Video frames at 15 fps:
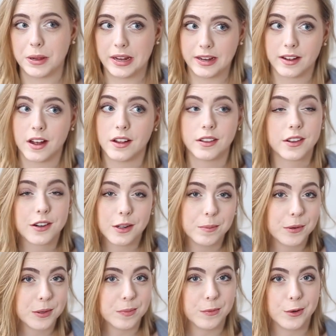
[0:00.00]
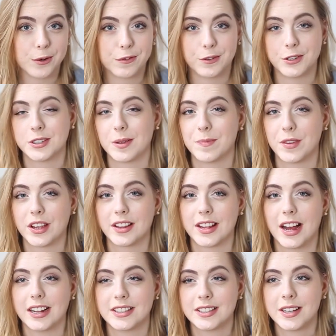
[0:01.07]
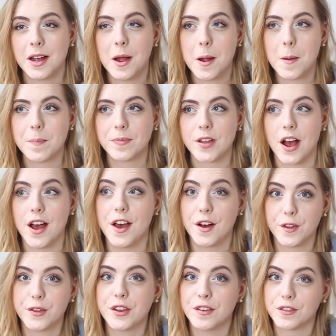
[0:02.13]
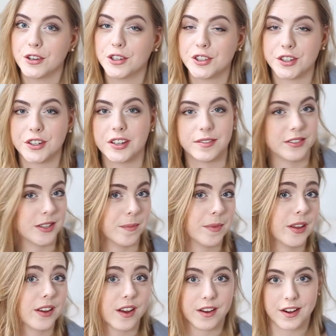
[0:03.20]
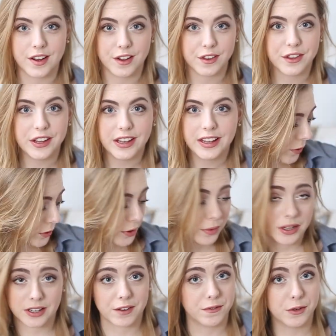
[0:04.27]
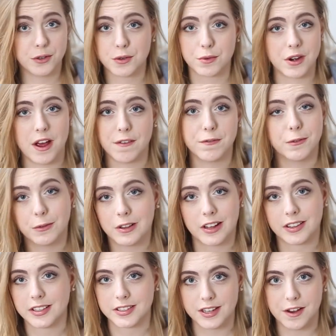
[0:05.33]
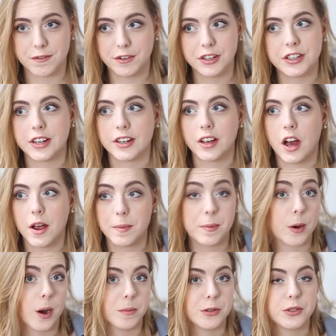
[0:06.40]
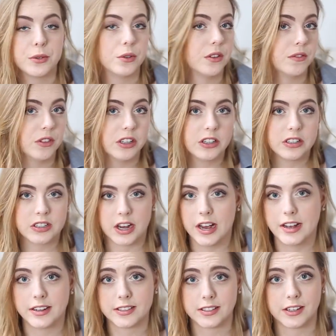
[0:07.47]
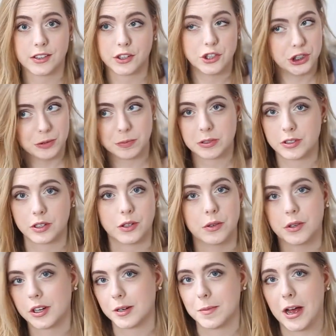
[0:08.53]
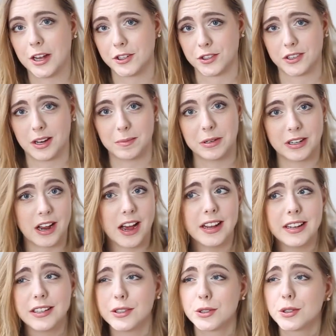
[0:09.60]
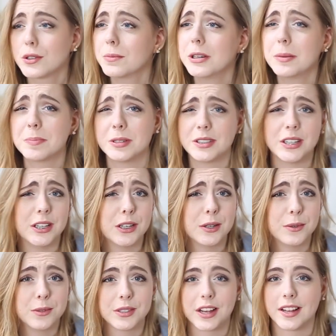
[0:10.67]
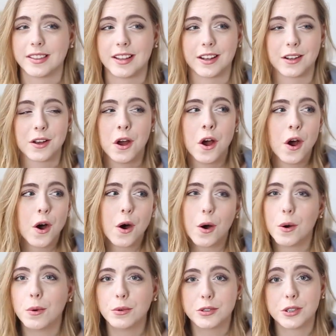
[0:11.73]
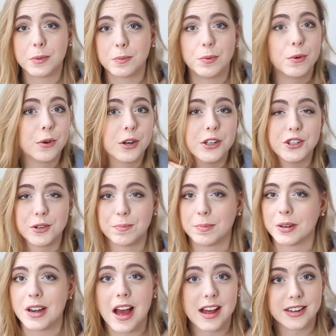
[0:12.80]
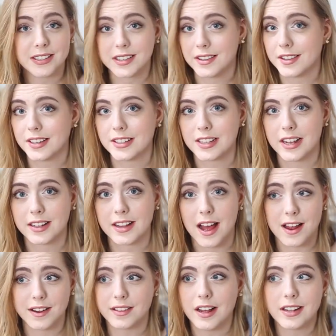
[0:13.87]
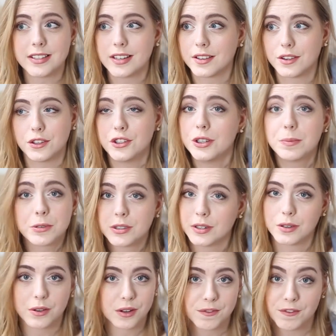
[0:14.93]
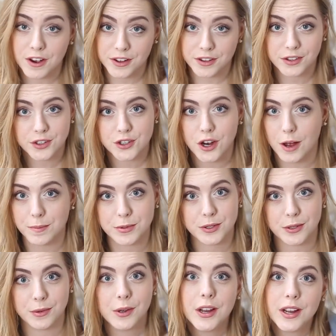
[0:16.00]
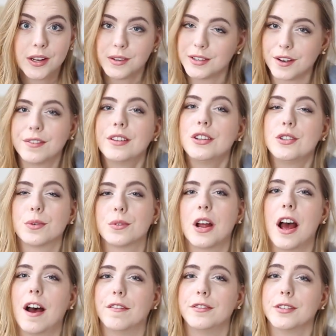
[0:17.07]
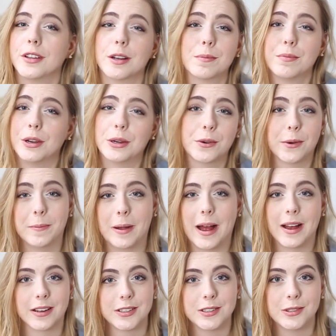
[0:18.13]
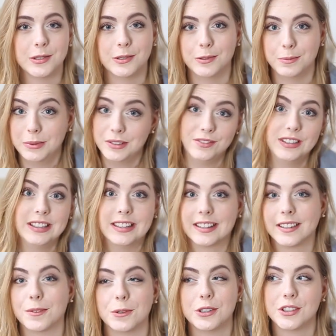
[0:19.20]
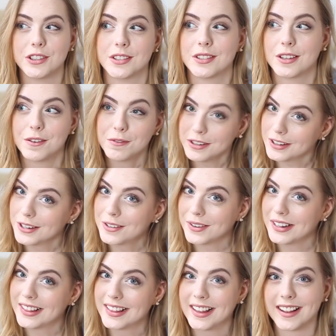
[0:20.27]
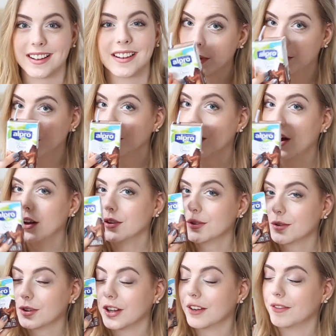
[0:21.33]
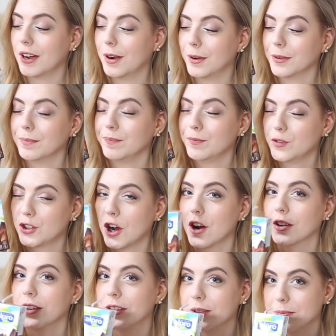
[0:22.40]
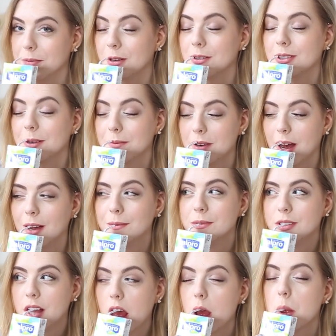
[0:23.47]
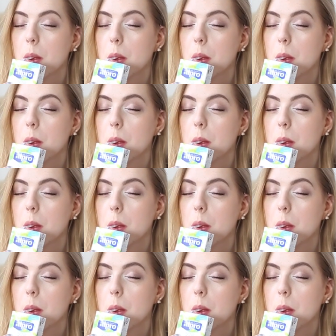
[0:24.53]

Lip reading: paying a little bit more for something that's a healthy version of something unhealthy. Also, like, if you don't have food like this every day, I promise you the vegan diet is like the cheapest thing you can imagine. I mean, I eat so many potatoes and like oats and porridge and bananas and things like that, and that's like the cheapest thing you can find in the shop, so you definitely don't have to like break your bank to be vegan, which is a really great thing. But we all do love our chocolate milk sometimes.